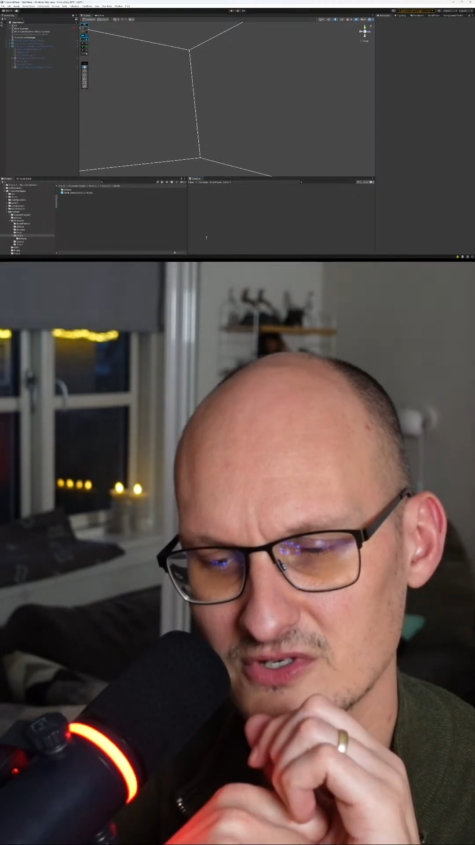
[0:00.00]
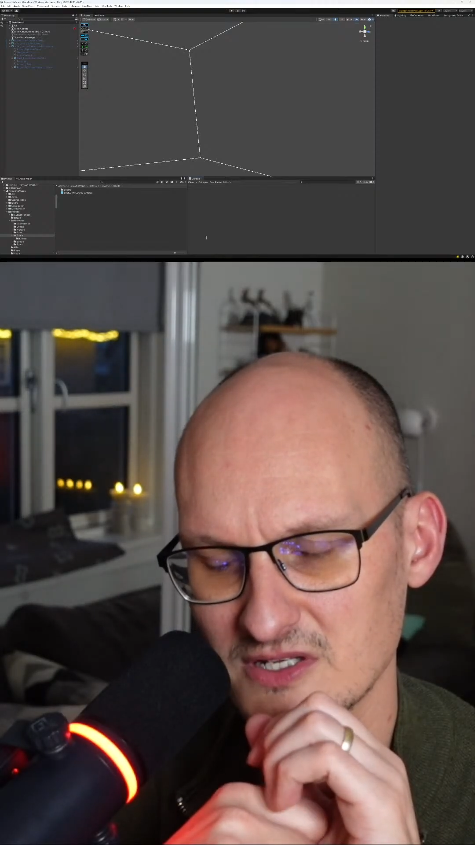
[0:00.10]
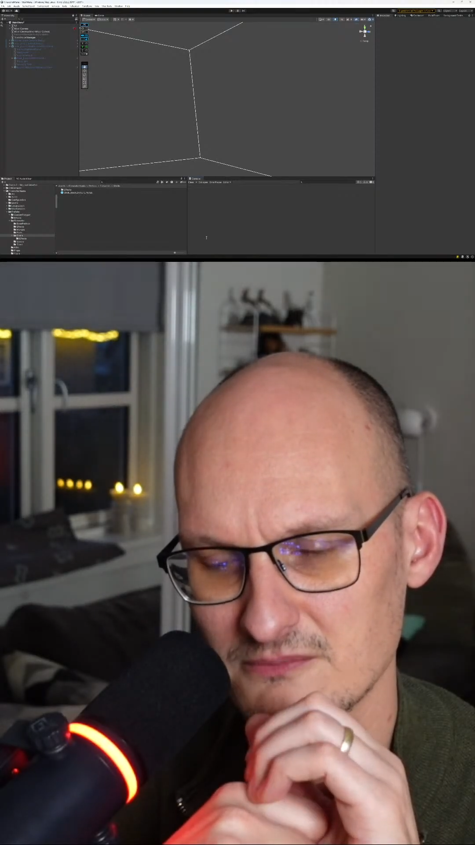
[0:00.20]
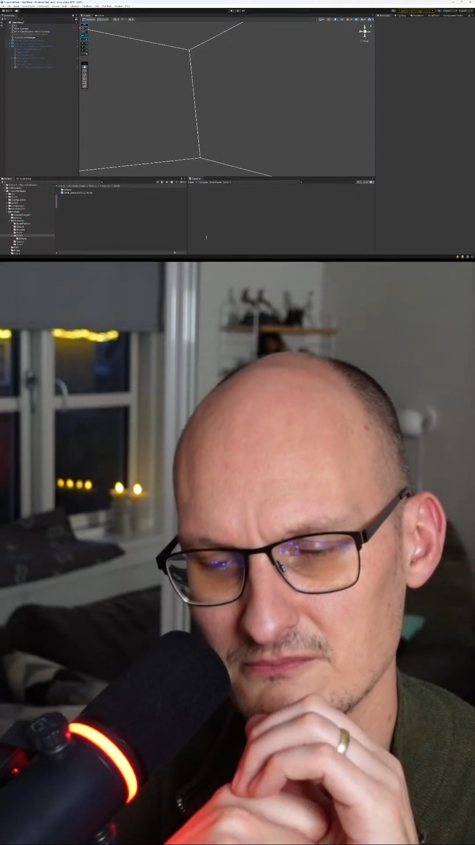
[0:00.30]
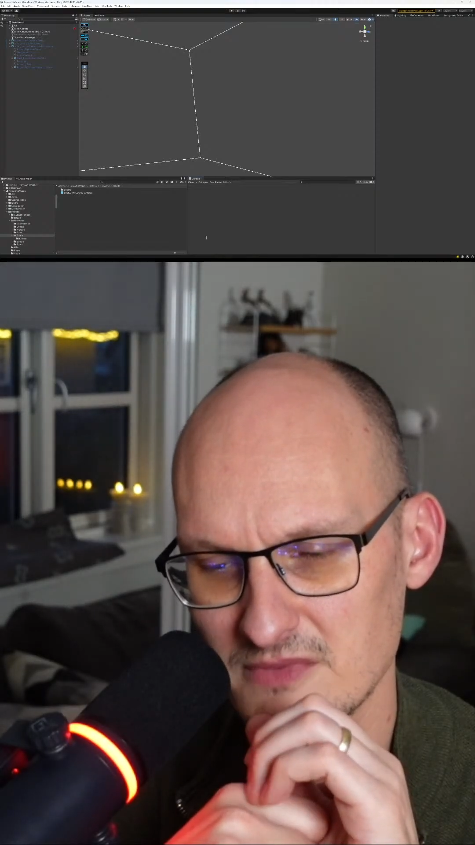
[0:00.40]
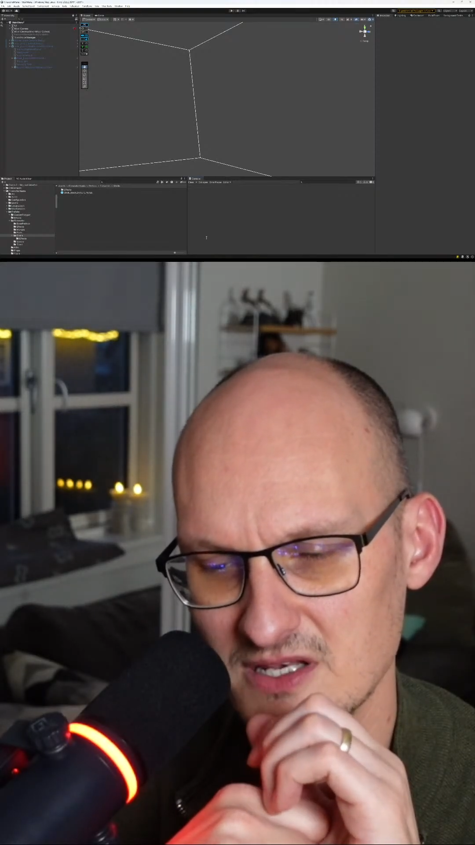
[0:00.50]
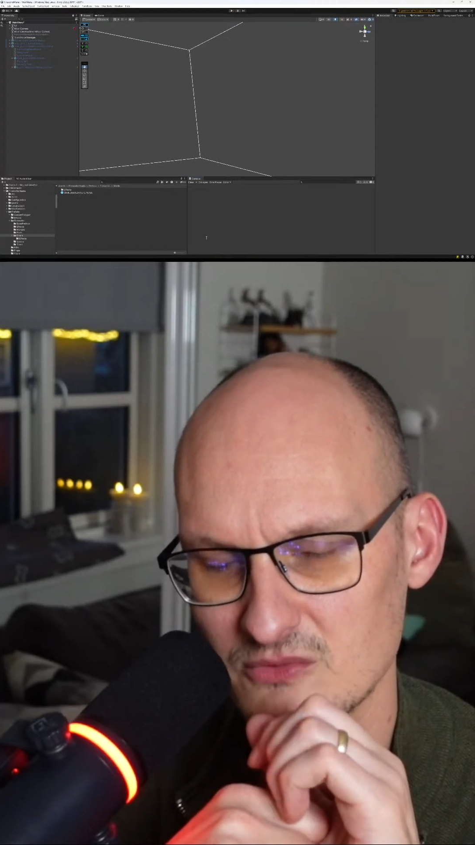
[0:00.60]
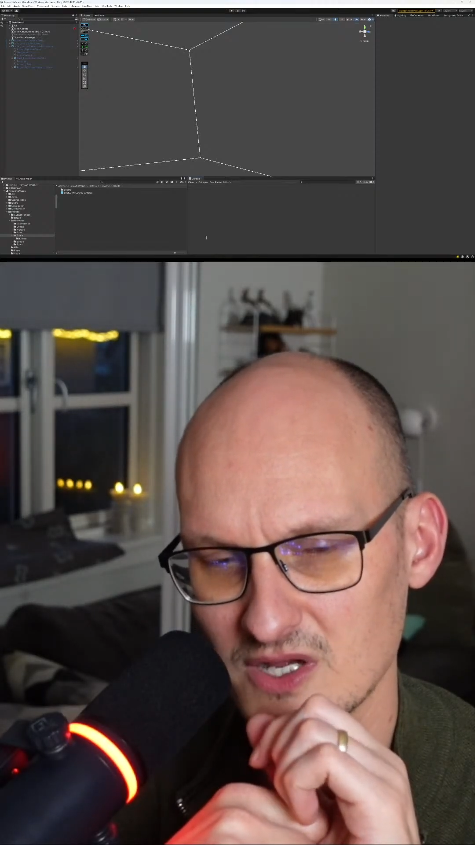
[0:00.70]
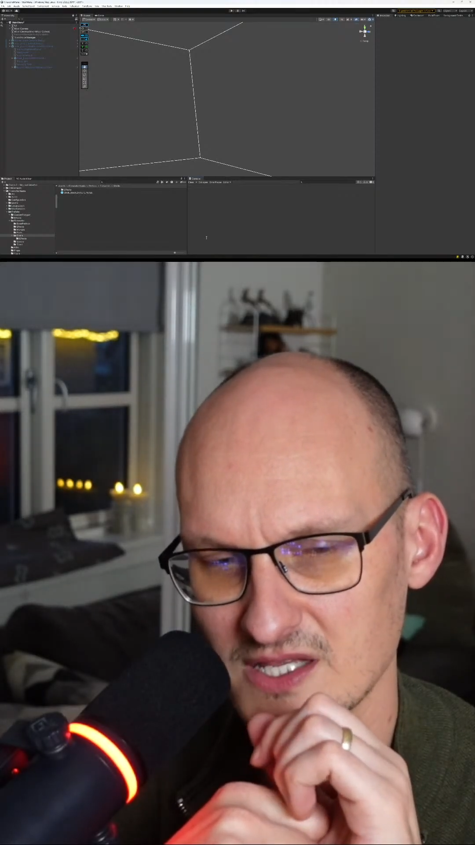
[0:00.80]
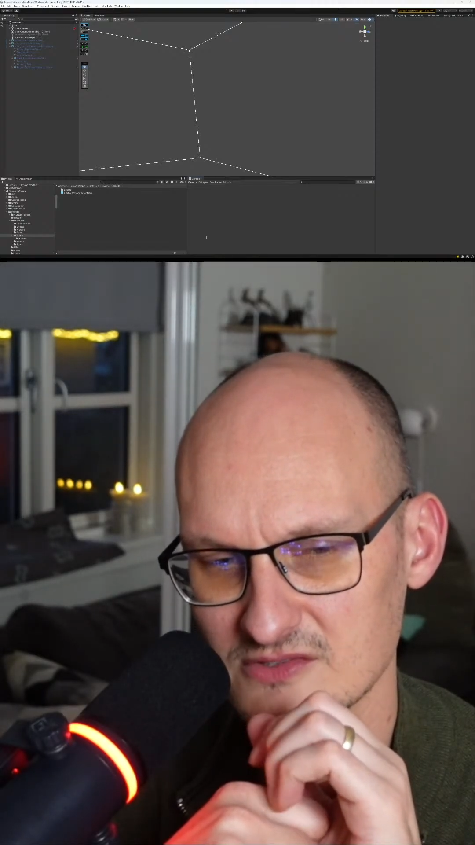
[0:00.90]
in many
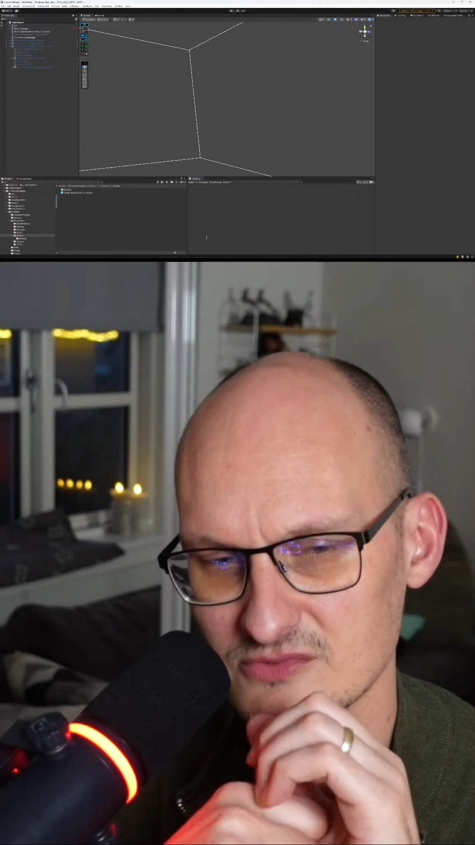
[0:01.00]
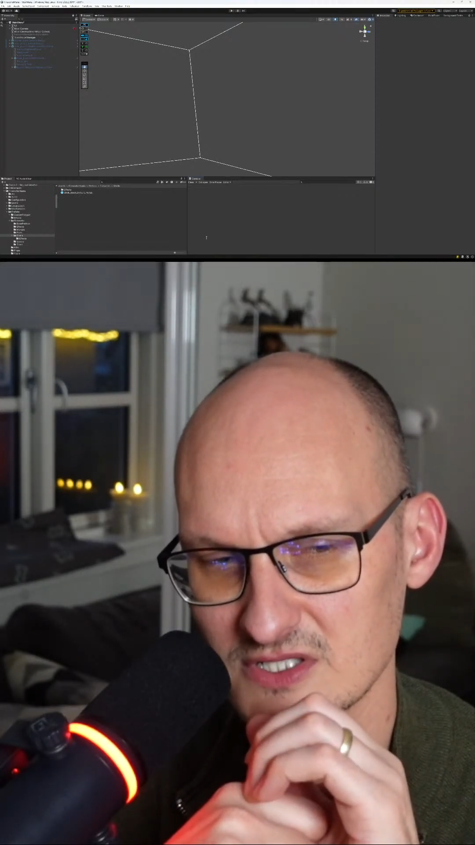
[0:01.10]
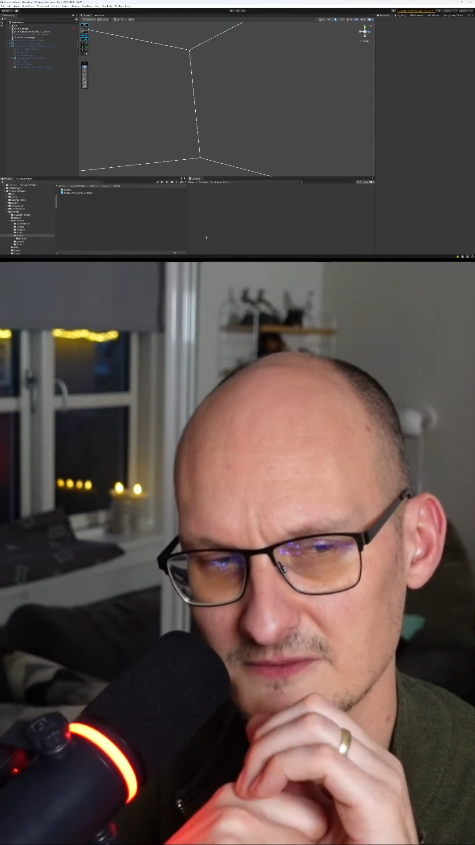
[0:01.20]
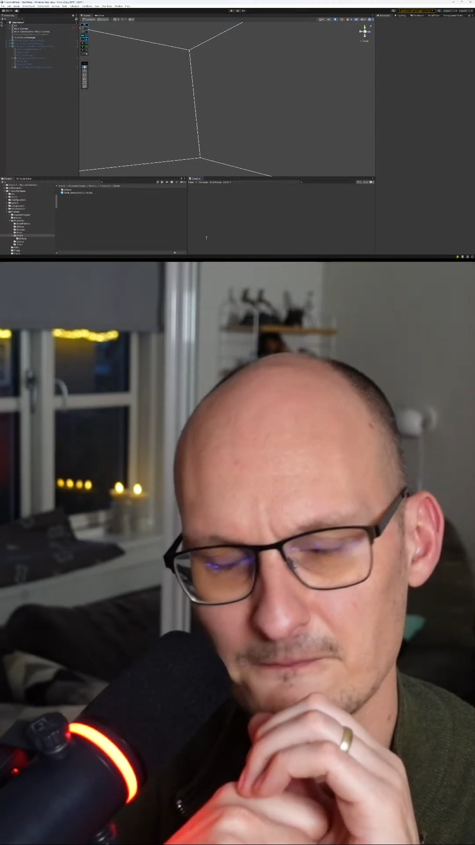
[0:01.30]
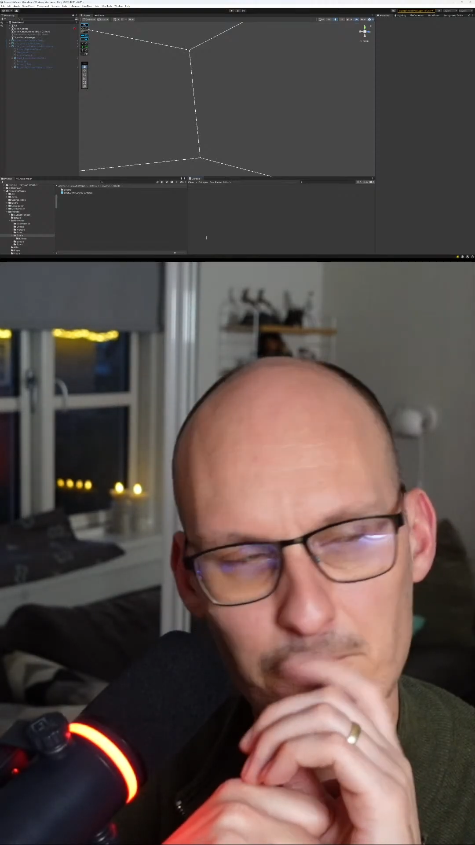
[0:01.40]
ways, really.